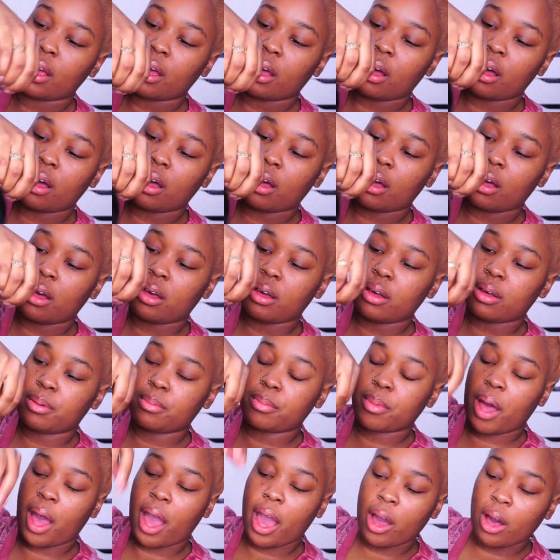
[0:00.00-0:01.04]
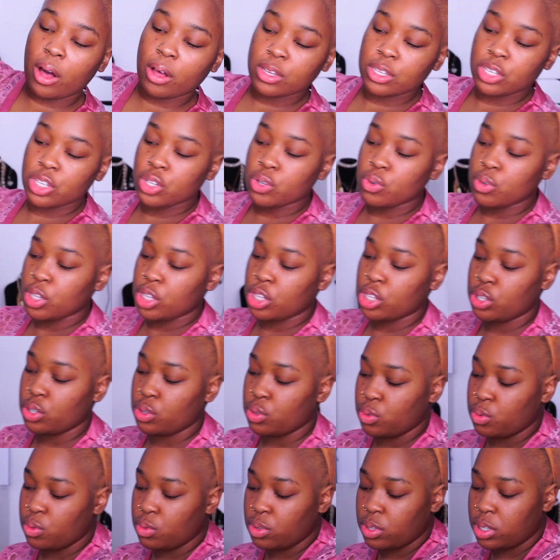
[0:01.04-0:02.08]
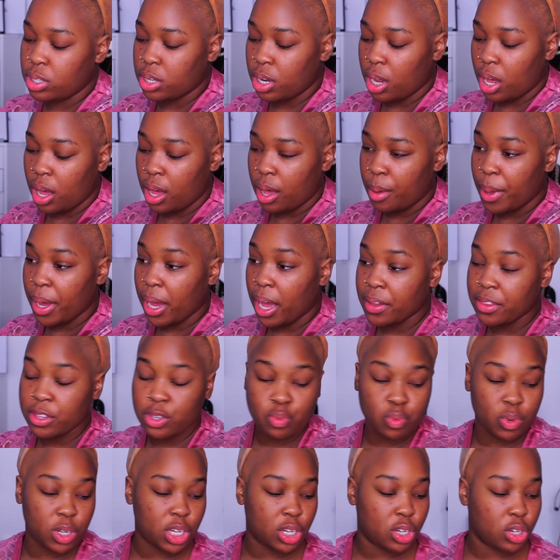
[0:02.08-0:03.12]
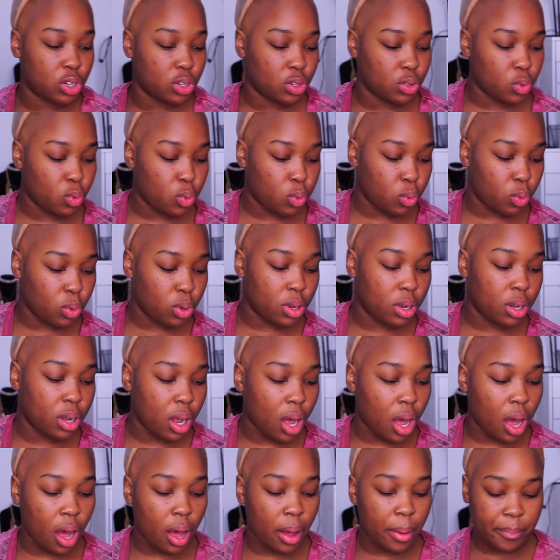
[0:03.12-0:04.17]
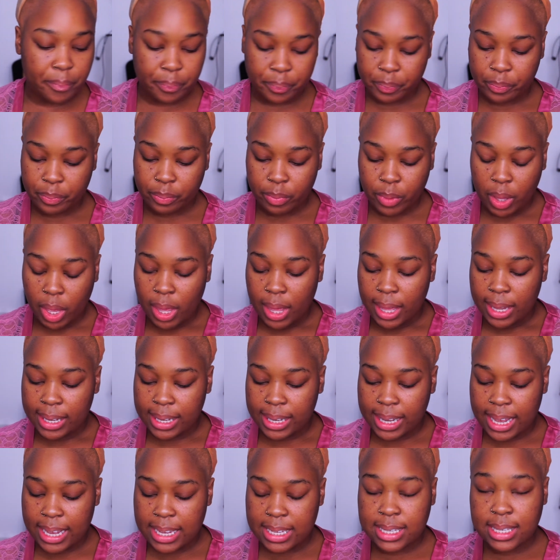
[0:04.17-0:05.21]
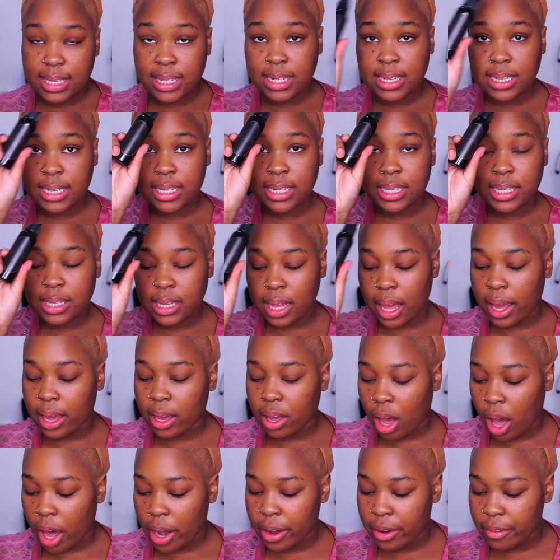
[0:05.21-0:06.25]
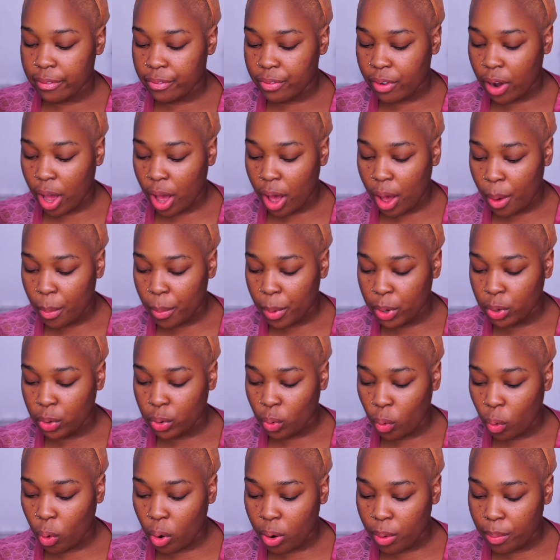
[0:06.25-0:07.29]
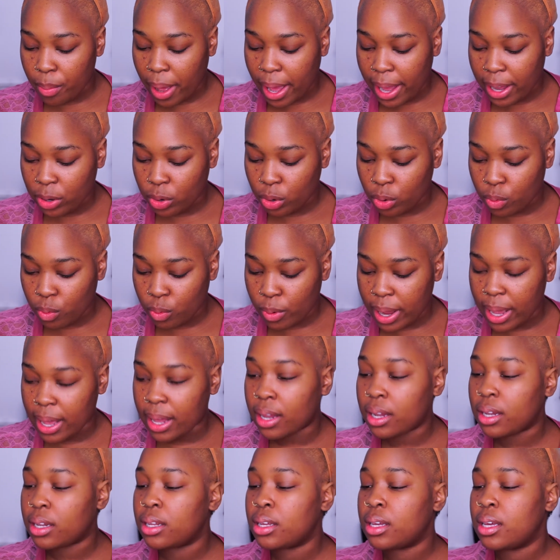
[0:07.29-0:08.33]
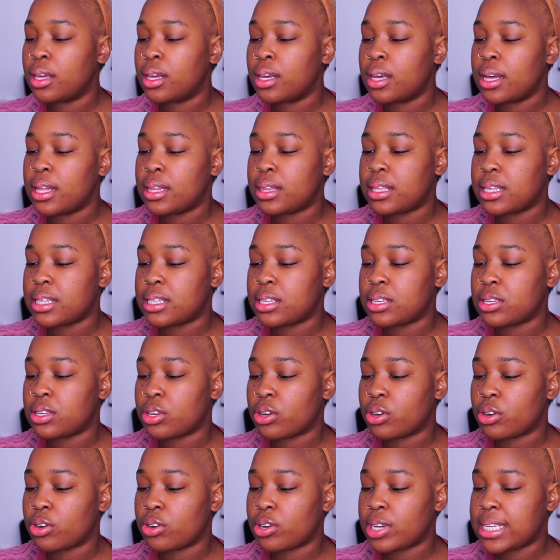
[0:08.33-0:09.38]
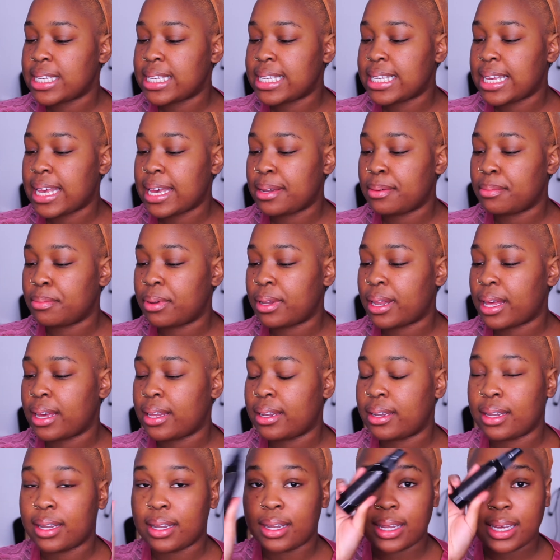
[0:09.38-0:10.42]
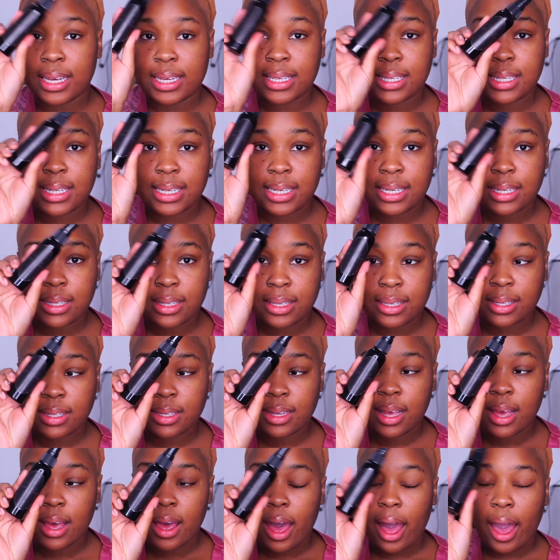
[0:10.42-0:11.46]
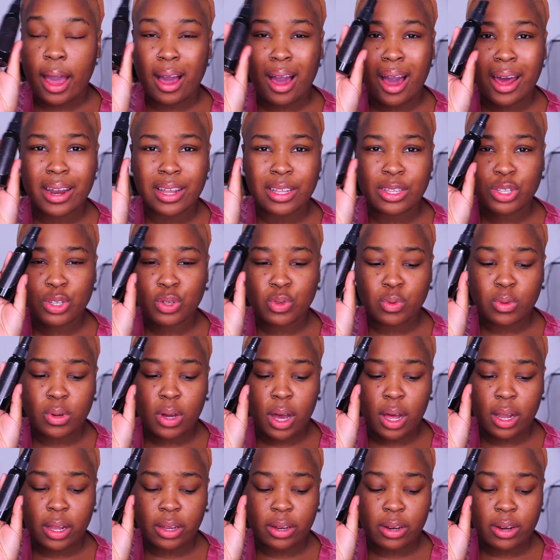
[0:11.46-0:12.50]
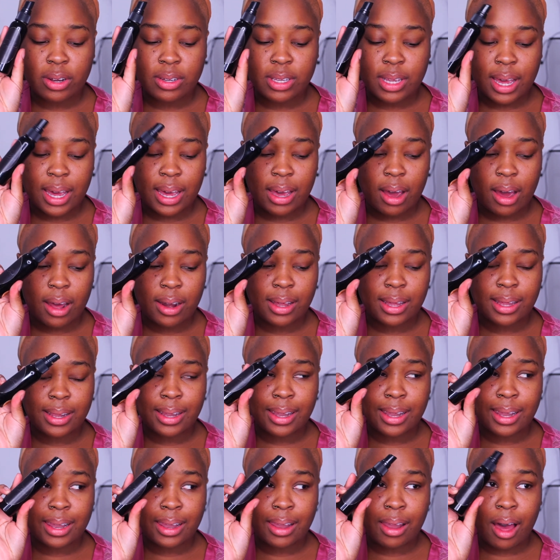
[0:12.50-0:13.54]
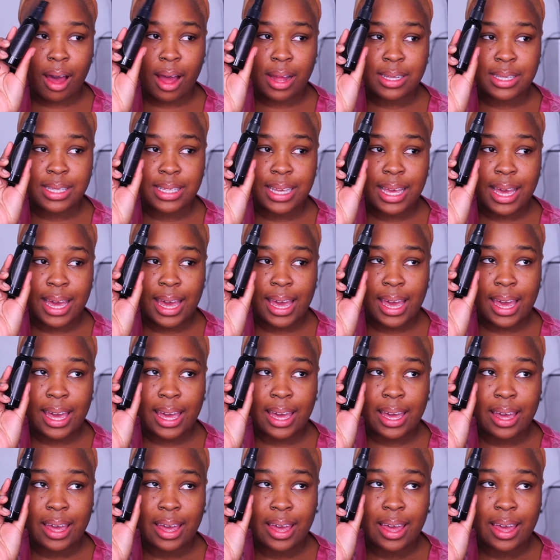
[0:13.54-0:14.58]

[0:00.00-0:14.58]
Um, I also used, um, I got this really cool um, lace tint. I got it from Nor by Norel. This is her Skin Blend Lace Tint. I got in two colors. I got in a latte,